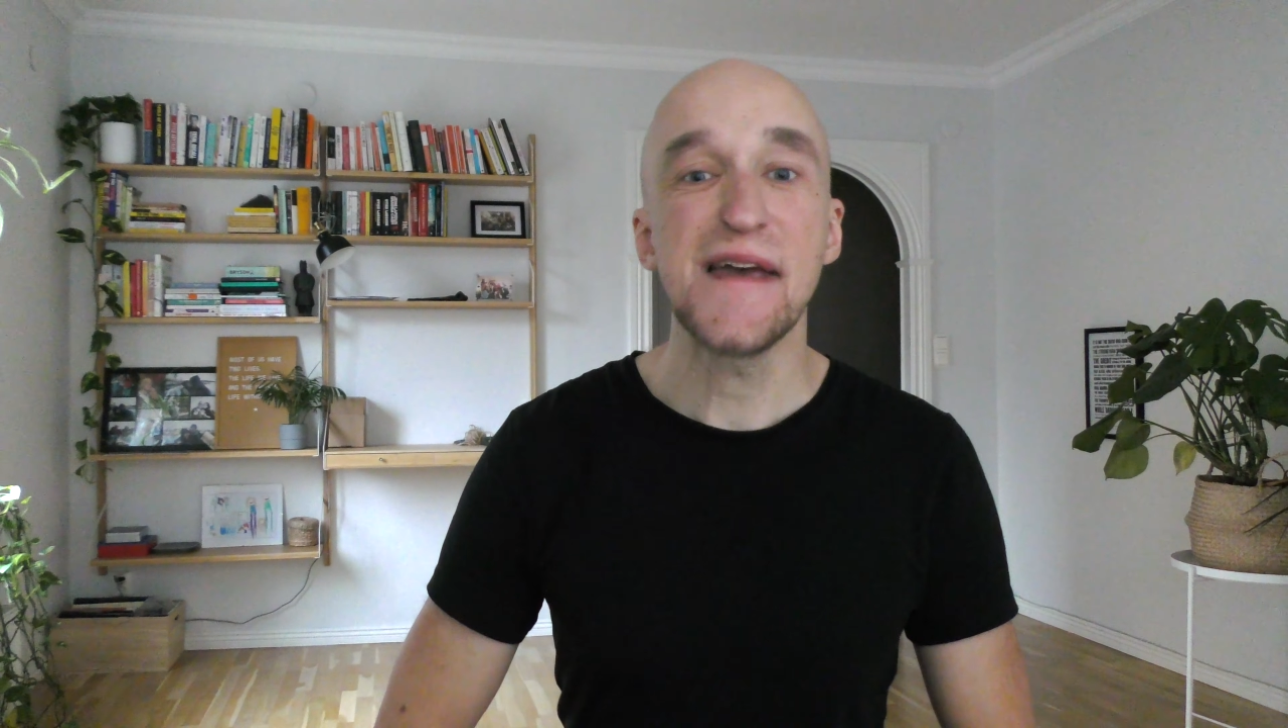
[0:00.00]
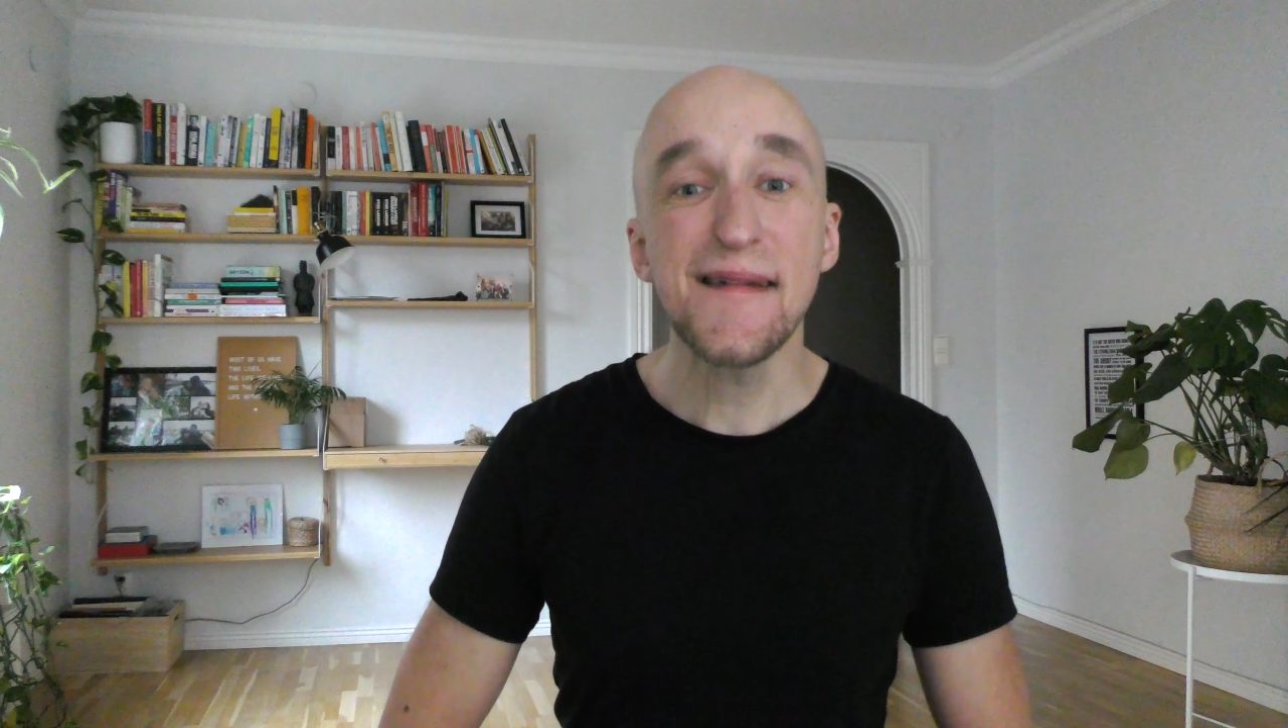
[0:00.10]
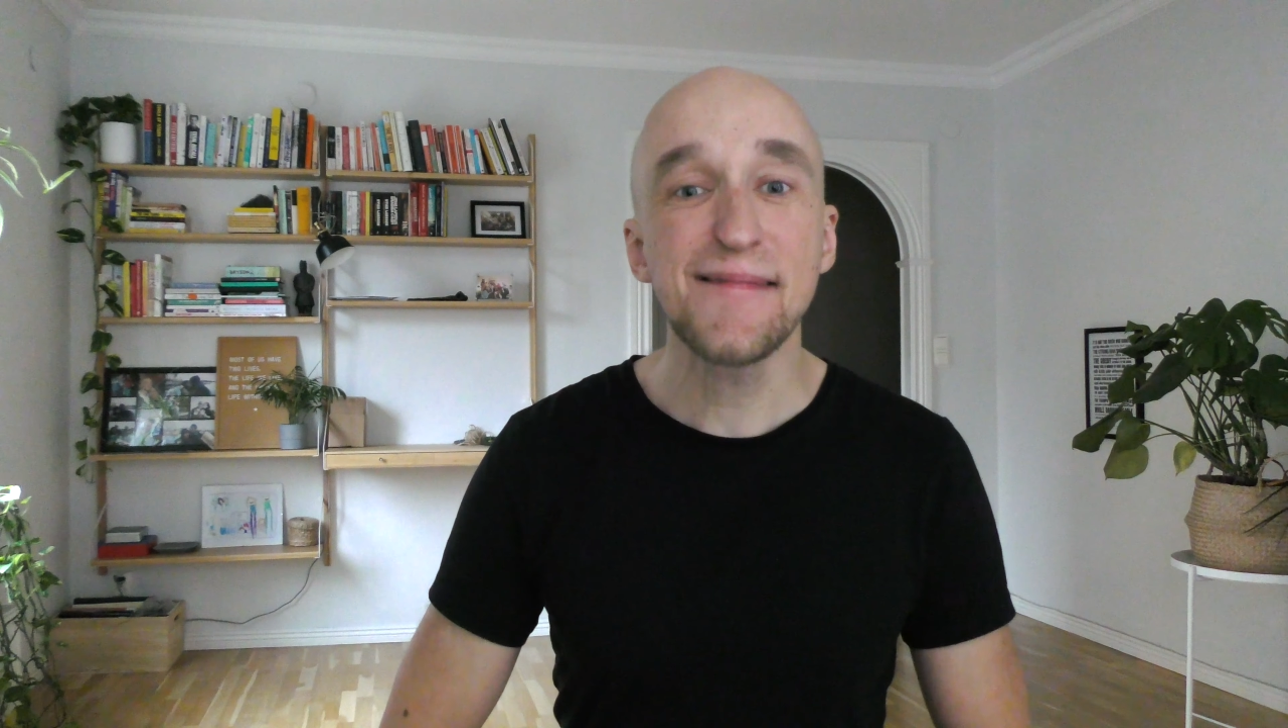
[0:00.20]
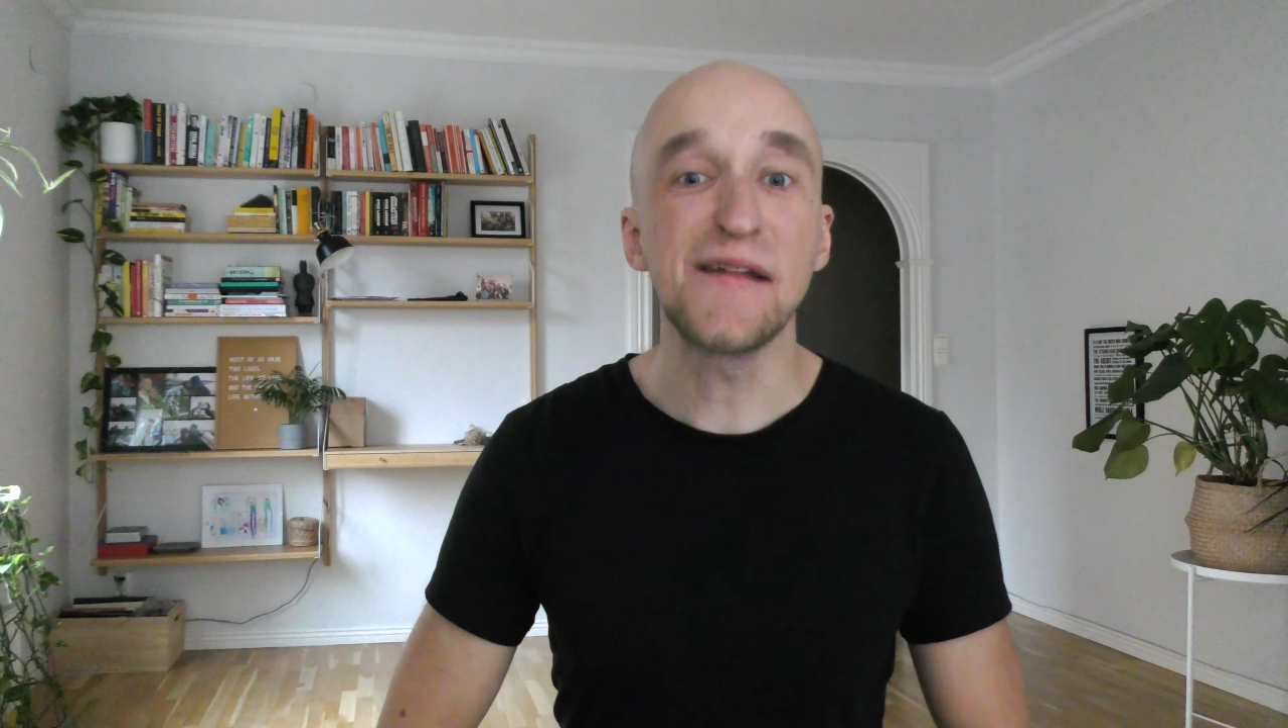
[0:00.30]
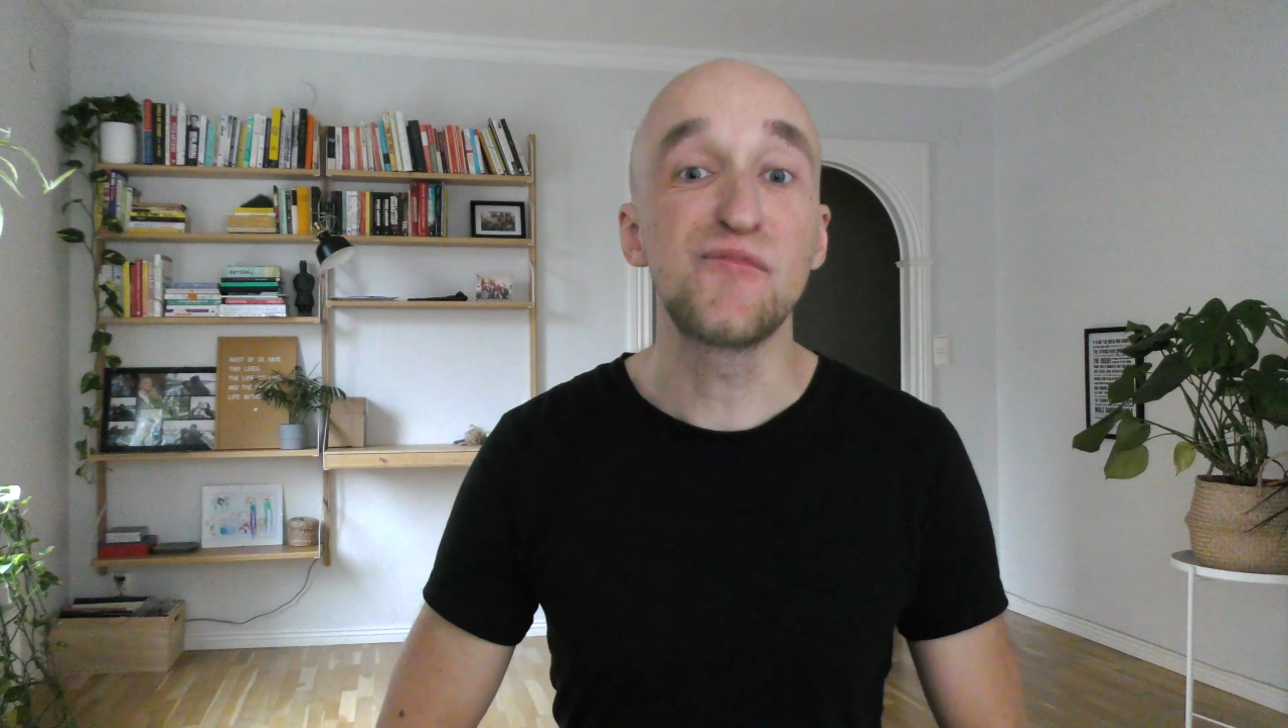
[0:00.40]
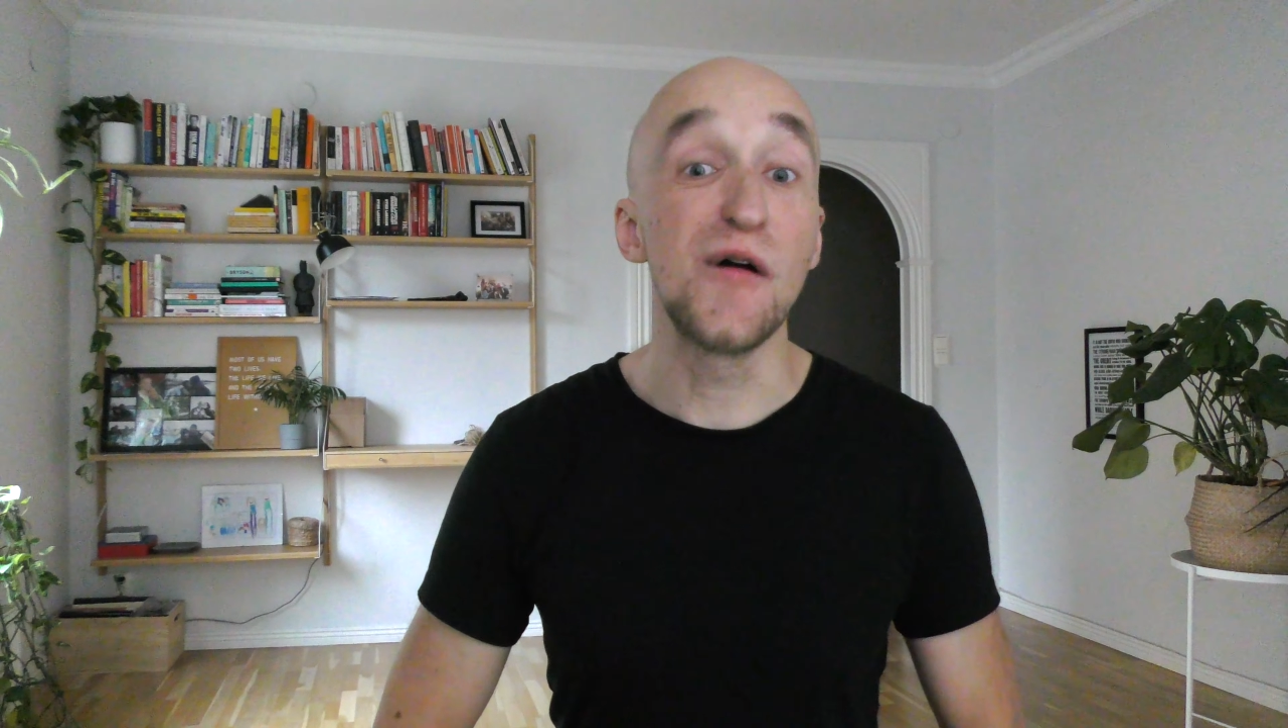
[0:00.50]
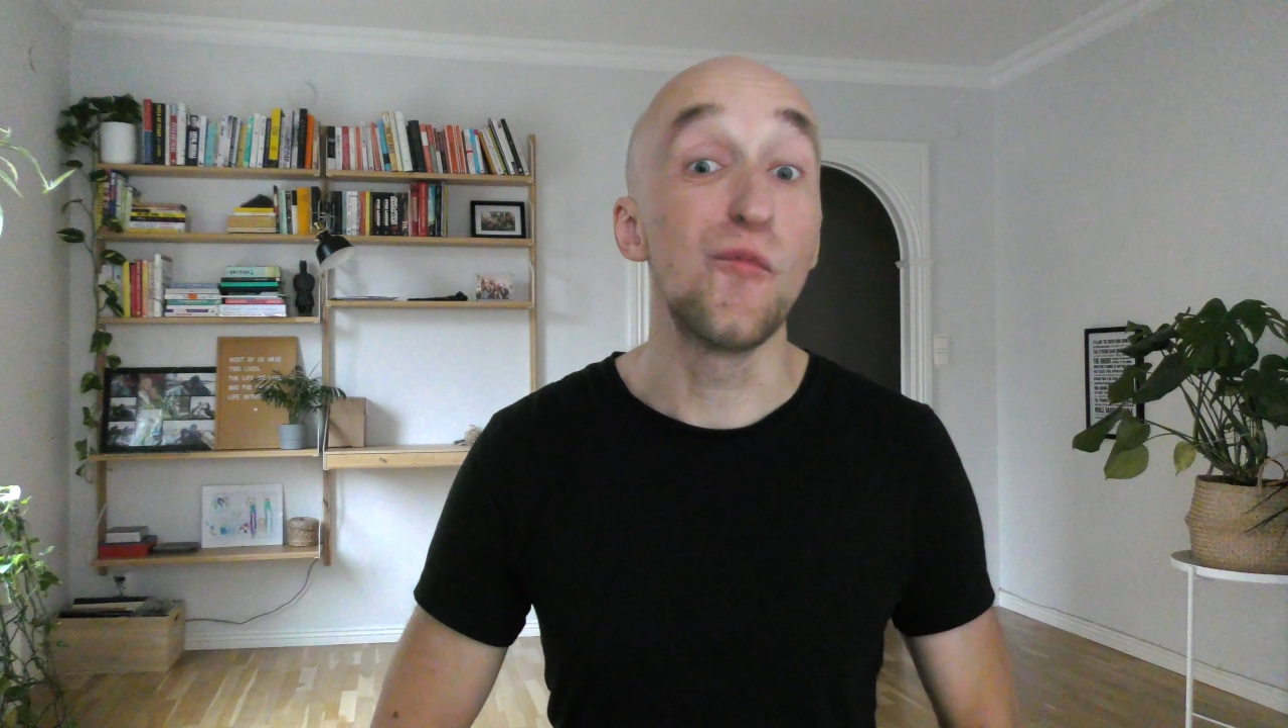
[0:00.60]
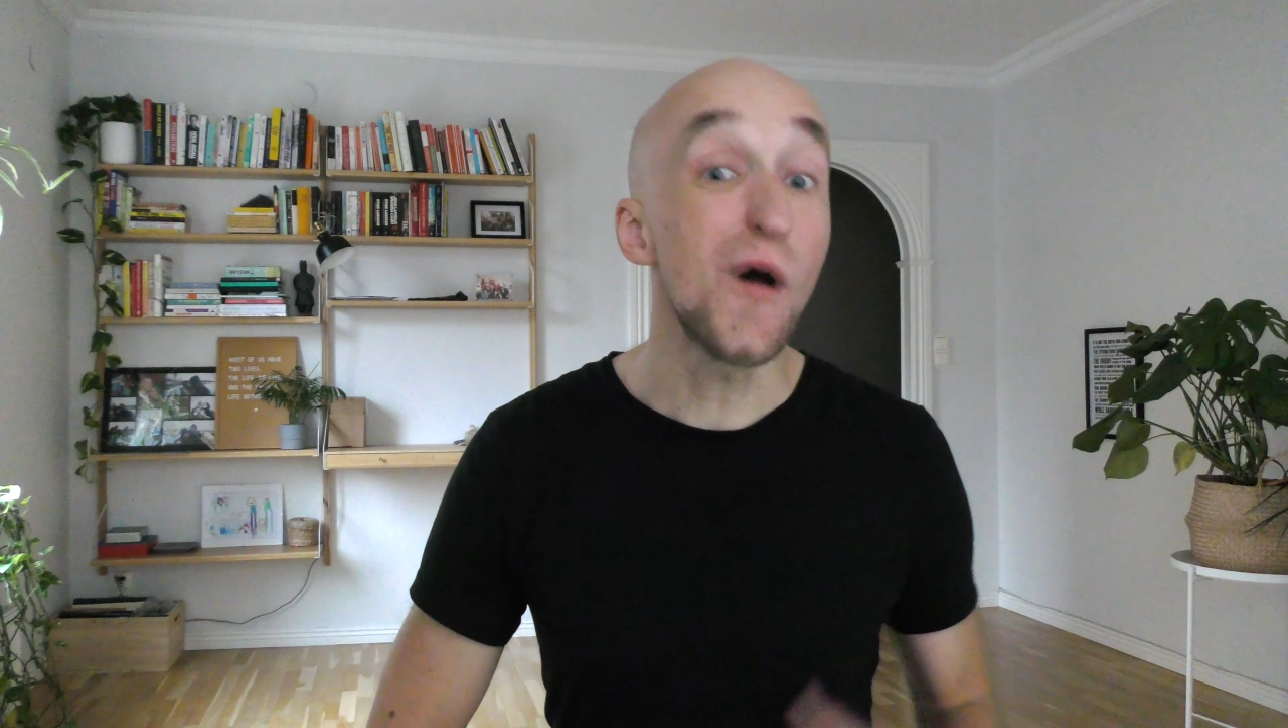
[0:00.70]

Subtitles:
is that we're